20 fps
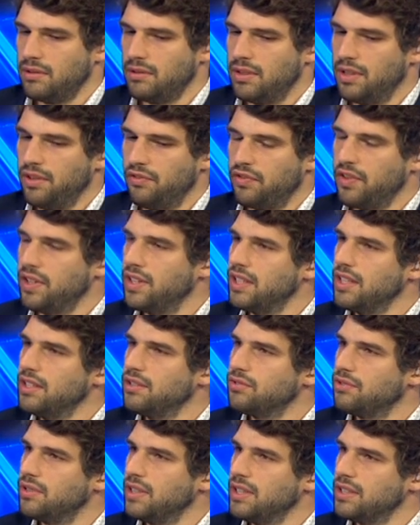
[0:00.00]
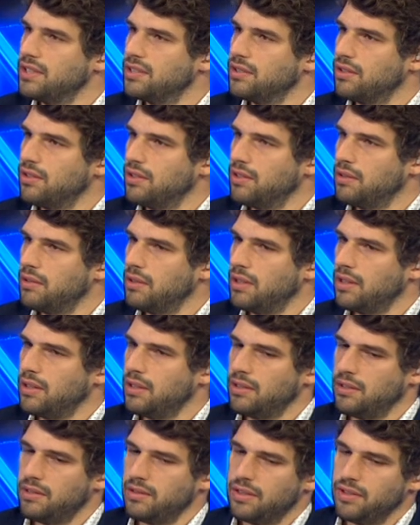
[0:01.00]
different interests
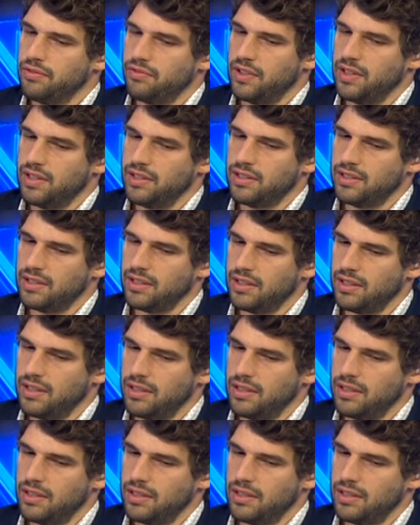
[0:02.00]
or different